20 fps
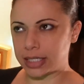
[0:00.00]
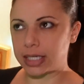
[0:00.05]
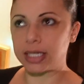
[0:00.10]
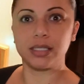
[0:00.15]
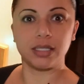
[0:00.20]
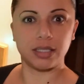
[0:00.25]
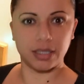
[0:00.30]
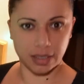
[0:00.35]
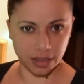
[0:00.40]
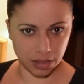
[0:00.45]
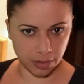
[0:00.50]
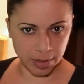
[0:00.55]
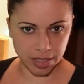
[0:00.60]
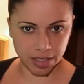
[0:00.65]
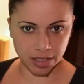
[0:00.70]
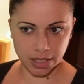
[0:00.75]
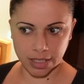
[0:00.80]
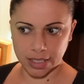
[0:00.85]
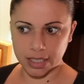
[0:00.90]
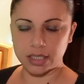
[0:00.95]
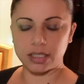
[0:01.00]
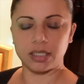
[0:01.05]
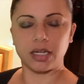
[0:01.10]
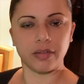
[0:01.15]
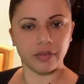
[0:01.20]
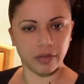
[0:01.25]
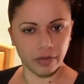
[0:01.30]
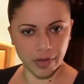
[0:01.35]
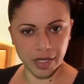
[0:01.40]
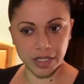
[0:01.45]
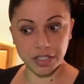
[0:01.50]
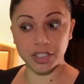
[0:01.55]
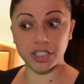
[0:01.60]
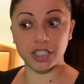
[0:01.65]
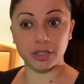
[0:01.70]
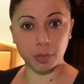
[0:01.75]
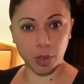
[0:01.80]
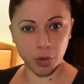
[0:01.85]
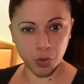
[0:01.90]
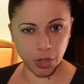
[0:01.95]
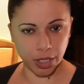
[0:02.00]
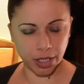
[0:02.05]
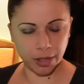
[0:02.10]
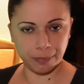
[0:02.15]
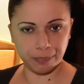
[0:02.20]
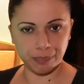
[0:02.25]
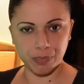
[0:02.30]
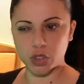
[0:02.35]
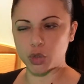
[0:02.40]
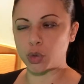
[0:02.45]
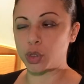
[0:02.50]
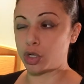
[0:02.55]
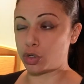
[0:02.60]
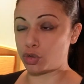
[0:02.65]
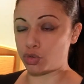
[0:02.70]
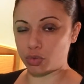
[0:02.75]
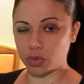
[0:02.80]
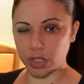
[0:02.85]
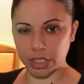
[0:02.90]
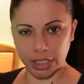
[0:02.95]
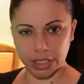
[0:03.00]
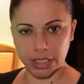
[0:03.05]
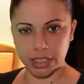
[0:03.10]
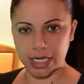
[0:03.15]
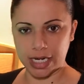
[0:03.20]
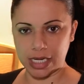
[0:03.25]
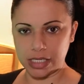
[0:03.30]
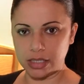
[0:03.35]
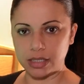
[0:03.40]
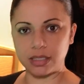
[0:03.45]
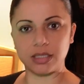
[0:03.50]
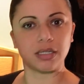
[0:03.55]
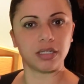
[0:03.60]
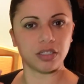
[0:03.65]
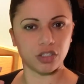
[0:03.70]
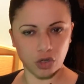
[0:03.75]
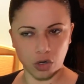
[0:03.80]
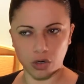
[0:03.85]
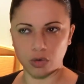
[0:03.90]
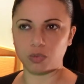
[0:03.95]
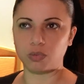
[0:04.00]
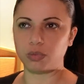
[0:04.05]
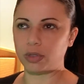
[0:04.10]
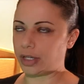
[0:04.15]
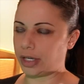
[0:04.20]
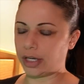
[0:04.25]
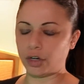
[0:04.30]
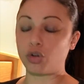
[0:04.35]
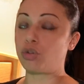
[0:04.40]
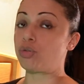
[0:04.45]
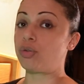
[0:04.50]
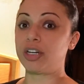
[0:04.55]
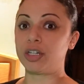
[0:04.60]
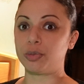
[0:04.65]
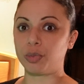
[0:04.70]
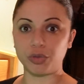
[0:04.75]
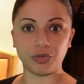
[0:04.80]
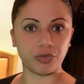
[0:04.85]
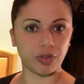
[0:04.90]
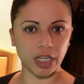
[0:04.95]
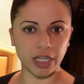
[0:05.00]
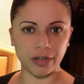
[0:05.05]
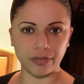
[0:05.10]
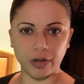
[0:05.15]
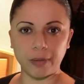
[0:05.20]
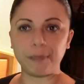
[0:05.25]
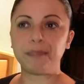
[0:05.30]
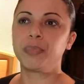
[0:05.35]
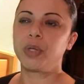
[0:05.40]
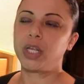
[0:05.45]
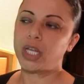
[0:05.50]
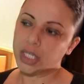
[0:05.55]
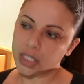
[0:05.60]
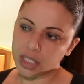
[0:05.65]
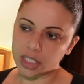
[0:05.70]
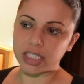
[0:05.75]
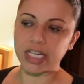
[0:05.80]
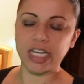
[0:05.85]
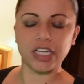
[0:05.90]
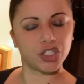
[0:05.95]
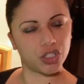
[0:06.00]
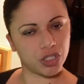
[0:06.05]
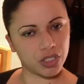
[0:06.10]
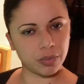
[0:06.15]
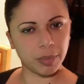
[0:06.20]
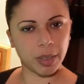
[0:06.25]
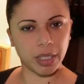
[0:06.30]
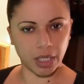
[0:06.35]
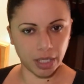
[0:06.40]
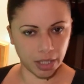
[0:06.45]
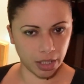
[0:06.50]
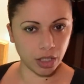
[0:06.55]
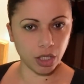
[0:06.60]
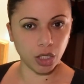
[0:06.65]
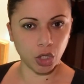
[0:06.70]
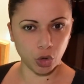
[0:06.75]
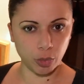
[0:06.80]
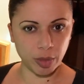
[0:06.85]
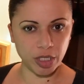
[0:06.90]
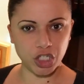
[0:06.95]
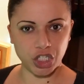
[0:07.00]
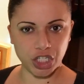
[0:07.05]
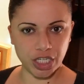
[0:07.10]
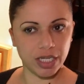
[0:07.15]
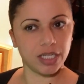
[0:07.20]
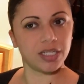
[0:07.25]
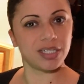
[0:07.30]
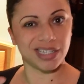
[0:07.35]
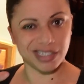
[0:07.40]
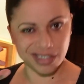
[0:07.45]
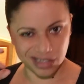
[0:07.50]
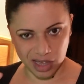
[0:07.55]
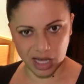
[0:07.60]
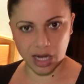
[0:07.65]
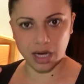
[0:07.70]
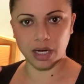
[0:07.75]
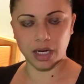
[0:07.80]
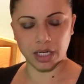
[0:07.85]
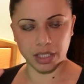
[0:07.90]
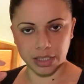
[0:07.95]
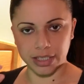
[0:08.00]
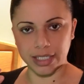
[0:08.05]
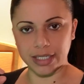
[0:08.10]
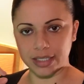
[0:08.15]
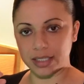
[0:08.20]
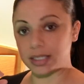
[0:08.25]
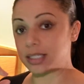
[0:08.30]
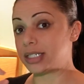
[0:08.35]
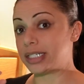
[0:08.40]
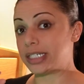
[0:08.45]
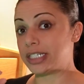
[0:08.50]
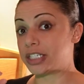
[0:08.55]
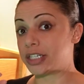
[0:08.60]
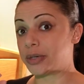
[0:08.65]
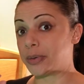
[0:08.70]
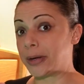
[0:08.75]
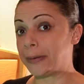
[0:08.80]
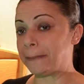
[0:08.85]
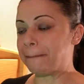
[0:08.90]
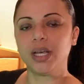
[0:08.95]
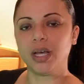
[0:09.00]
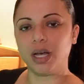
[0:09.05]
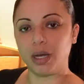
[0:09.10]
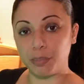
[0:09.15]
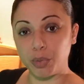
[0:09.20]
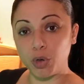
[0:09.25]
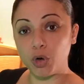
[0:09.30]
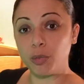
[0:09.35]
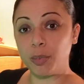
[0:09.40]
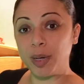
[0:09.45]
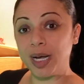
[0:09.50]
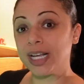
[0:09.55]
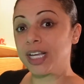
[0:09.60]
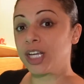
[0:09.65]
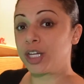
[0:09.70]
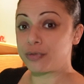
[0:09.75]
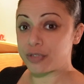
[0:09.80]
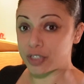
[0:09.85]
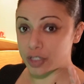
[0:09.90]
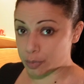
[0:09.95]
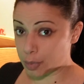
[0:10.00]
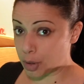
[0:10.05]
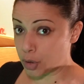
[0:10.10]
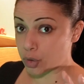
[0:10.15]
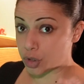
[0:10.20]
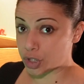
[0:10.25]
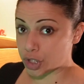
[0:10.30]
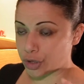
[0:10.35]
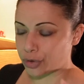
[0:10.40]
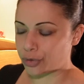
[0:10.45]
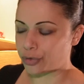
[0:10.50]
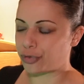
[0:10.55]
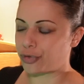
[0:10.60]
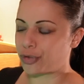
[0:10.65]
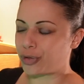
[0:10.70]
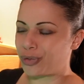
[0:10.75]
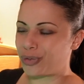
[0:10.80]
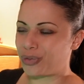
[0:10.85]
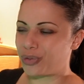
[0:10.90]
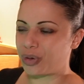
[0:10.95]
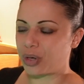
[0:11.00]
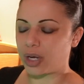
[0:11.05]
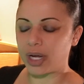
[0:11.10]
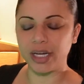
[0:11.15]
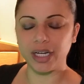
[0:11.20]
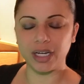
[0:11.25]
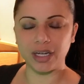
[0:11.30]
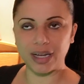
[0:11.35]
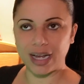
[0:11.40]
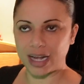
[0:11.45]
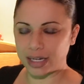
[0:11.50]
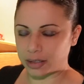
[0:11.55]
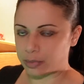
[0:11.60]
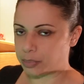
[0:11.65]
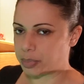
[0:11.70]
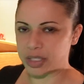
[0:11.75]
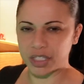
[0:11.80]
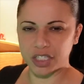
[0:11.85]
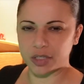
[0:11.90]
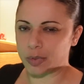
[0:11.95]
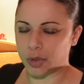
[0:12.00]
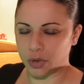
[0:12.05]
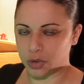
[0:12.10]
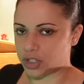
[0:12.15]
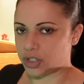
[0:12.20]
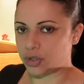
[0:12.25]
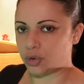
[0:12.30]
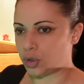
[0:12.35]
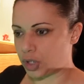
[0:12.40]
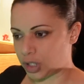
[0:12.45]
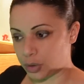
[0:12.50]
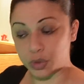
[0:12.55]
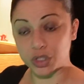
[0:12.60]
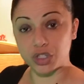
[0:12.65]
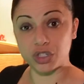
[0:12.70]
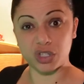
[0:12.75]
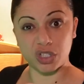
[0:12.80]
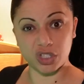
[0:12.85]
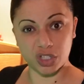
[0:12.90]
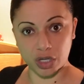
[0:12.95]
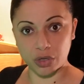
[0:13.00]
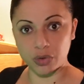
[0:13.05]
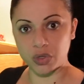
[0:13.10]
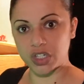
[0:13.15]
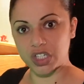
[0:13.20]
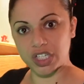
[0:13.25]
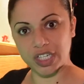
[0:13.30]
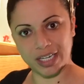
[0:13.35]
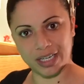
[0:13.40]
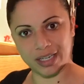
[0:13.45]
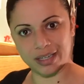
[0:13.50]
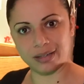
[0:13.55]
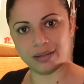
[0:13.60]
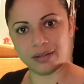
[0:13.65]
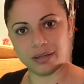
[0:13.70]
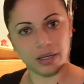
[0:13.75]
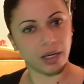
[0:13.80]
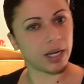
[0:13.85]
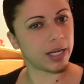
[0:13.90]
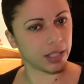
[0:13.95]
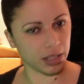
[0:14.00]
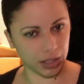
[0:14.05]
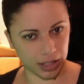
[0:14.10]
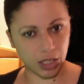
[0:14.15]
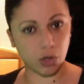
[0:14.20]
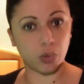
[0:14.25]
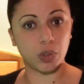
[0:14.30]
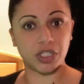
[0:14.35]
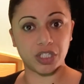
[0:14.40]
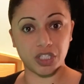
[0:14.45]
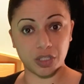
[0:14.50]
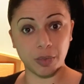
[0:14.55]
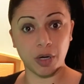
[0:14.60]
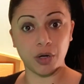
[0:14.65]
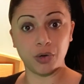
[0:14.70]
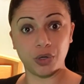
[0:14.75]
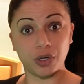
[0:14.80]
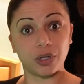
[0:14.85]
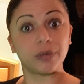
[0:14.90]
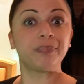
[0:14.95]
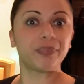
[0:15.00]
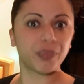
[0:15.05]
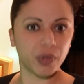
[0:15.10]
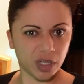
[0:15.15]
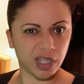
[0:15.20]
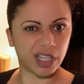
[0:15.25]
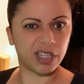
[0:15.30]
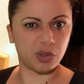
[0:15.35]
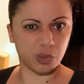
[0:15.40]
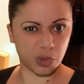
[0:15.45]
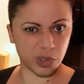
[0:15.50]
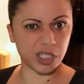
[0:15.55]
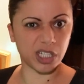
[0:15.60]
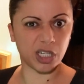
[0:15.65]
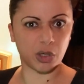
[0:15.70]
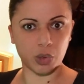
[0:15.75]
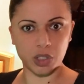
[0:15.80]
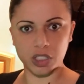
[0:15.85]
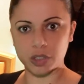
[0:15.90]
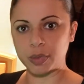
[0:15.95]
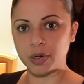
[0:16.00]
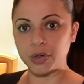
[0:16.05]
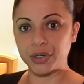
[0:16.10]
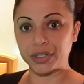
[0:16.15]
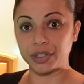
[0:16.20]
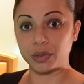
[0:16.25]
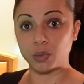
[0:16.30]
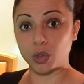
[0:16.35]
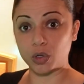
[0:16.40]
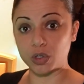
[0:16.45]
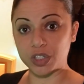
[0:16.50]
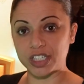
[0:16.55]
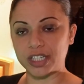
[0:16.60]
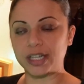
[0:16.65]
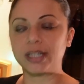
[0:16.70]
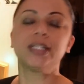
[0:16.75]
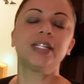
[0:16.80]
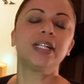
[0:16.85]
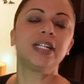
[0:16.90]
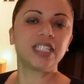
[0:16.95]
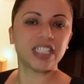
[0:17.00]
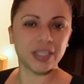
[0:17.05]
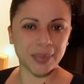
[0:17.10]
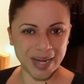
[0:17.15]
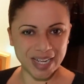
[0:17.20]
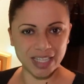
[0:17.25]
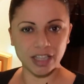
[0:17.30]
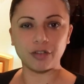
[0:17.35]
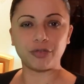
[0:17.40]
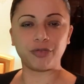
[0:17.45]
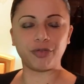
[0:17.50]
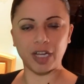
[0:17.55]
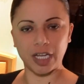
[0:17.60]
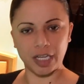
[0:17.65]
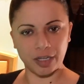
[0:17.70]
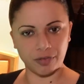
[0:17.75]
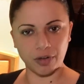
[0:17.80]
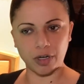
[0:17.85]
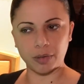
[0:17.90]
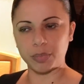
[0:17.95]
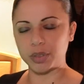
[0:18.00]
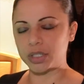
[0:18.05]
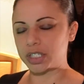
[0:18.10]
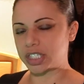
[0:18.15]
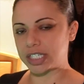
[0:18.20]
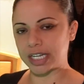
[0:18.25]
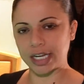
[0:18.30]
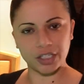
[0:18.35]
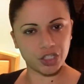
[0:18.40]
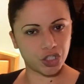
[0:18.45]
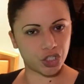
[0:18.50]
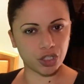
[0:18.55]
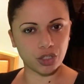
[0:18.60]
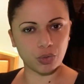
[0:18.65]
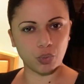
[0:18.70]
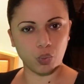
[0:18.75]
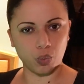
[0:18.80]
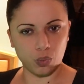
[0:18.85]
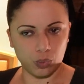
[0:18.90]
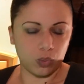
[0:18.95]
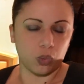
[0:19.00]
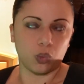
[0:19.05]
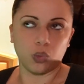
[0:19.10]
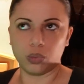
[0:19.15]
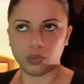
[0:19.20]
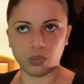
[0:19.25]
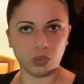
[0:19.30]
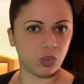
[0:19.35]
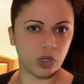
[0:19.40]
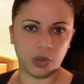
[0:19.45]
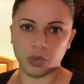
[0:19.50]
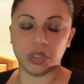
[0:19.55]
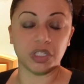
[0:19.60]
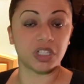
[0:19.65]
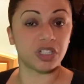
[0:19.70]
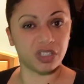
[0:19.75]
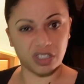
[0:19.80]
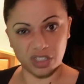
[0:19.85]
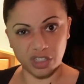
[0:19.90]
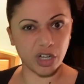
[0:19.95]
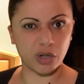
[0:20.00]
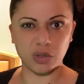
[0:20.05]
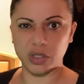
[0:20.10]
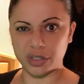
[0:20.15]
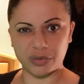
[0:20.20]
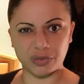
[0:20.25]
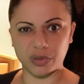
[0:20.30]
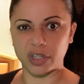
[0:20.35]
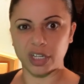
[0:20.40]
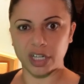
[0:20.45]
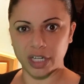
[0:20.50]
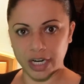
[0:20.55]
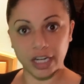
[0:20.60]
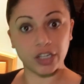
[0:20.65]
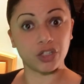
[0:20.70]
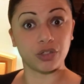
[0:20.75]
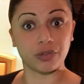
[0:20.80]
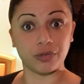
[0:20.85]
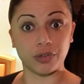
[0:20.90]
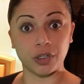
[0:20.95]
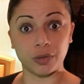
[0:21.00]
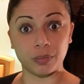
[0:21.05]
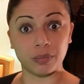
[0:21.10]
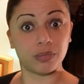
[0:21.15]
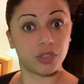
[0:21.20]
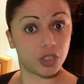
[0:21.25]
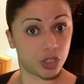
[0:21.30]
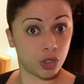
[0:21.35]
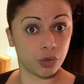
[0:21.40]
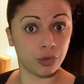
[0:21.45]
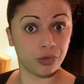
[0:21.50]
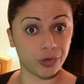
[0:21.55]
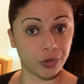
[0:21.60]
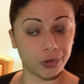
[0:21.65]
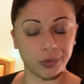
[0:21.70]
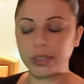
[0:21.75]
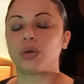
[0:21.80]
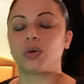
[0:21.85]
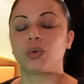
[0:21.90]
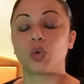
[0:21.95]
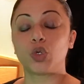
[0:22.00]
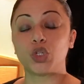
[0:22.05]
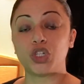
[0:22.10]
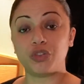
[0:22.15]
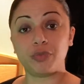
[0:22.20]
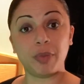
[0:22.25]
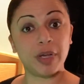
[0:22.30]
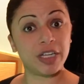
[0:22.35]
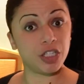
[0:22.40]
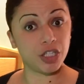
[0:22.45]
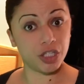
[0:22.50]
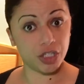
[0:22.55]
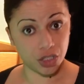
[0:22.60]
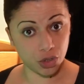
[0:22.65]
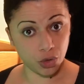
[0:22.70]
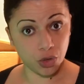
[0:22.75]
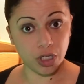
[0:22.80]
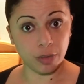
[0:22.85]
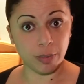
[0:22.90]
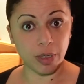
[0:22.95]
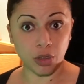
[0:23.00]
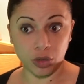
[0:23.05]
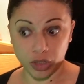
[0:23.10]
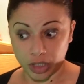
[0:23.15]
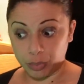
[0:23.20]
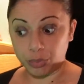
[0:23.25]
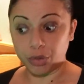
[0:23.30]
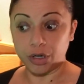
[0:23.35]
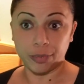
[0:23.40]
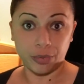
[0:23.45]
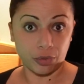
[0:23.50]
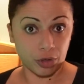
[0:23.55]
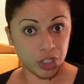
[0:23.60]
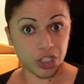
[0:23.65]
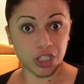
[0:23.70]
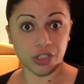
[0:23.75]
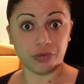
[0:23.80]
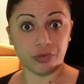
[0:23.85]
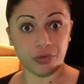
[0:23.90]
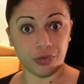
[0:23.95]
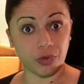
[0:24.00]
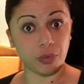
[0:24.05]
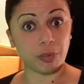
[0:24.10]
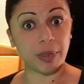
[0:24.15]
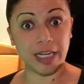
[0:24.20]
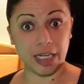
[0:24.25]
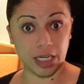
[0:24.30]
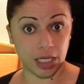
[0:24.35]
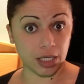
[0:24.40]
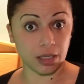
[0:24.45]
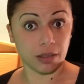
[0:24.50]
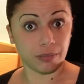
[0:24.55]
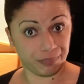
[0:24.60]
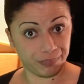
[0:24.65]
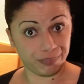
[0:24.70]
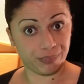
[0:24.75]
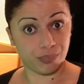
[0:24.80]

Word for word: it and sesame seeds, and then they smoke it so it goes really dense and it's got an incredible flavour. The texture's a bit like halloumi cheese, it's that kind of density to it. I bought a packet of smoked tofu and it hadn't been smoked at all, it was just soaked in like liquid smoke, like there was liquid smoke in the water. So it had the flavour but the texture it was no different than an extra firm tofu. Once you've made your soy milk in preparation for making